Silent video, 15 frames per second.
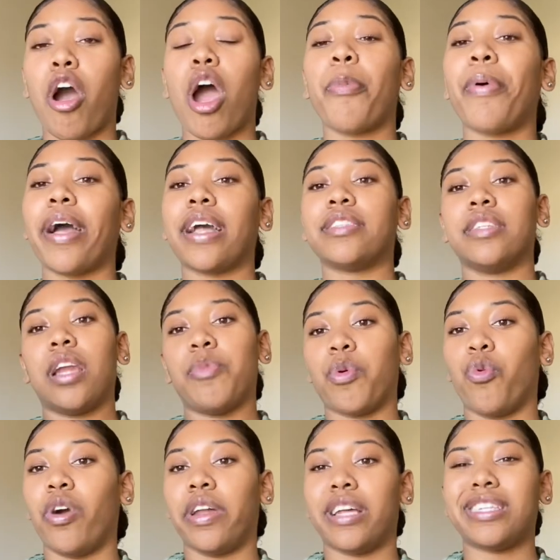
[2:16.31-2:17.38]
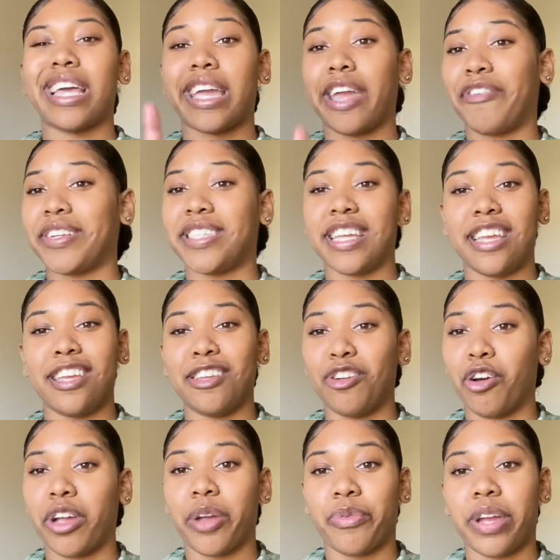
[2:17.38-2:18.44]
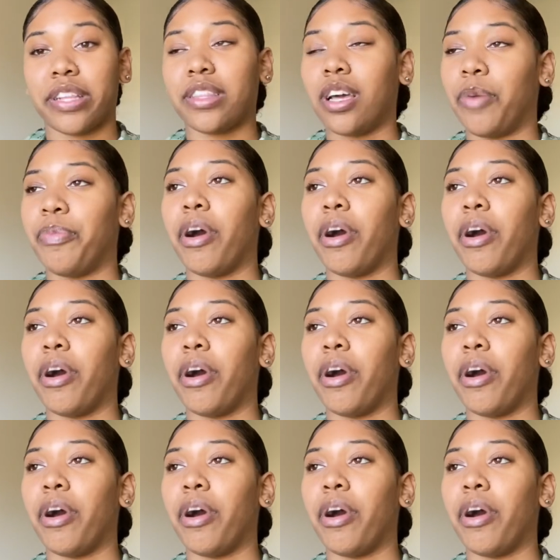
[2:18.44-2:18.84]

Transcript: RPOC is the number one. That's like guarantee you, you're going to get ranked up.